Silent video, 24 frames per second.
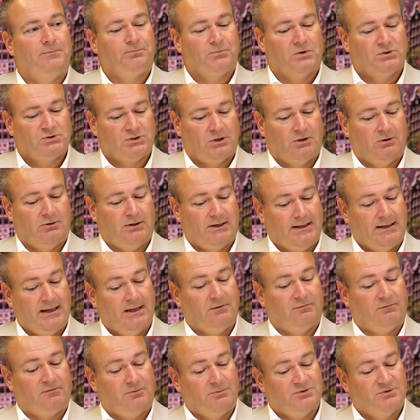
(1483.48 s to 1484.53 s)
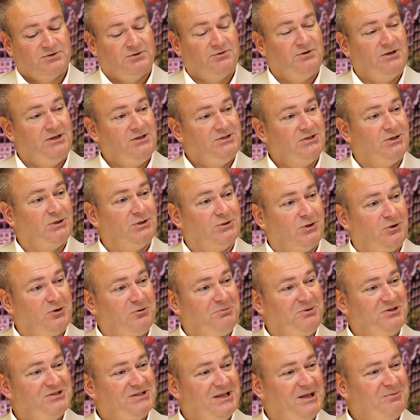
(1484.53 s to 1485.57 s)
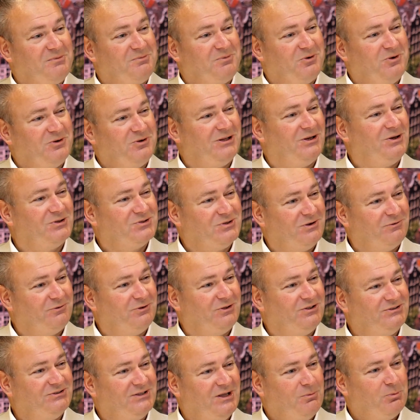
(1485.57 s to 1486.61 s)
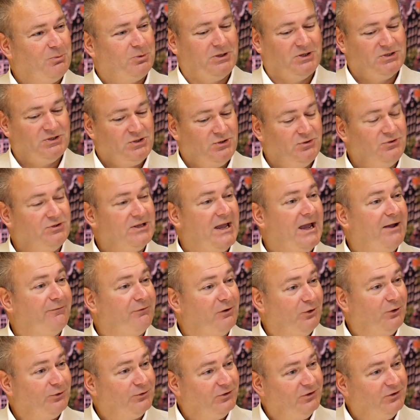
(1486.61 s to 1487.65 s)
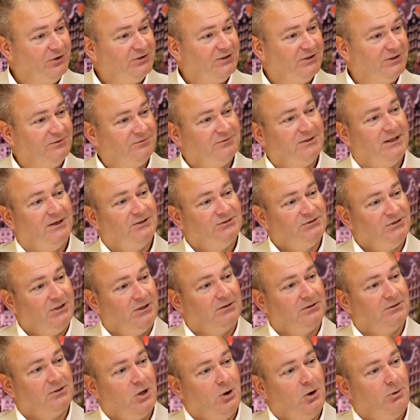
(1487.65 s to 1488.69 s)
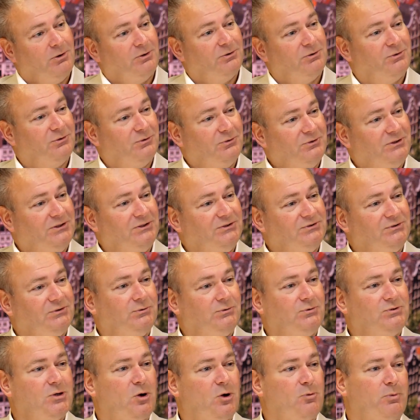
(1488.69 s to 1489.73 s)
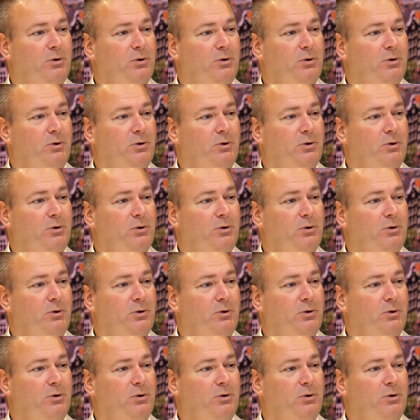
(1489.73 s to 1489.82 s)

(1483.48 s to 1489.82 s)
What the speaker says: So again, from a strategic autonomy standpoint and a sovereignty standpoint, it's good to have an alternative that is not going through these 2 choke points.